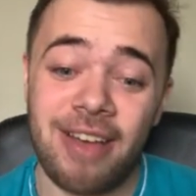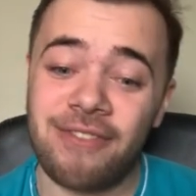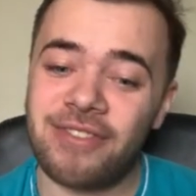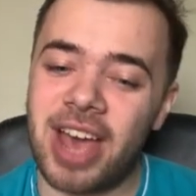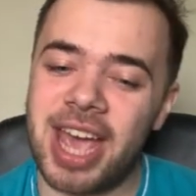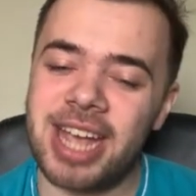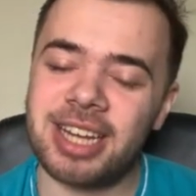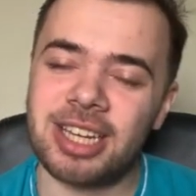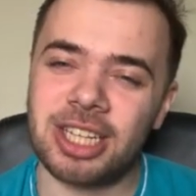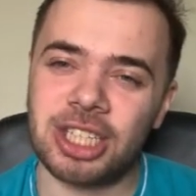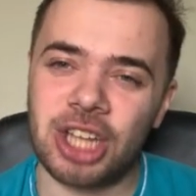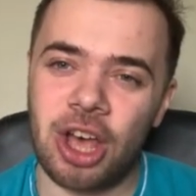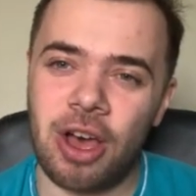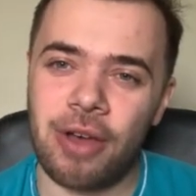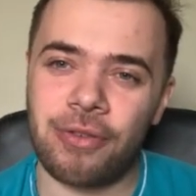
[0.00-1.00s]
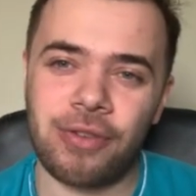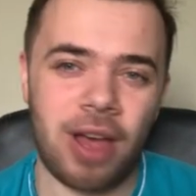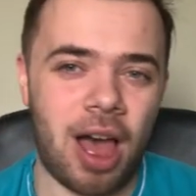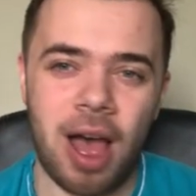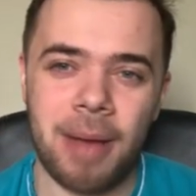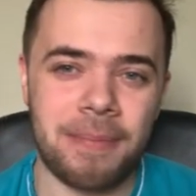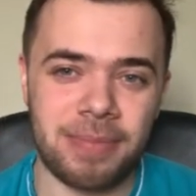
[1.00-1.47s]
They deserve
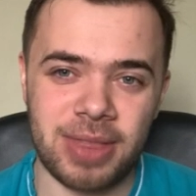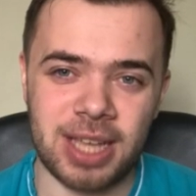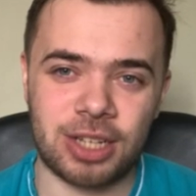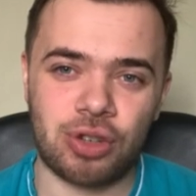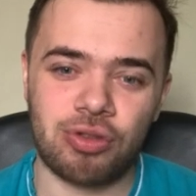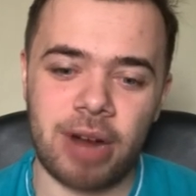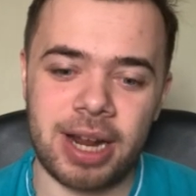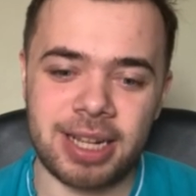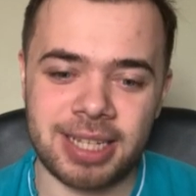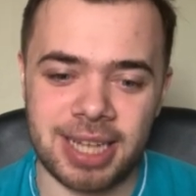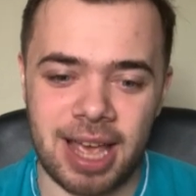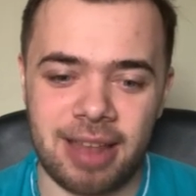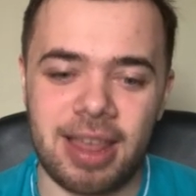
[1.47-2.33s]
this great tier.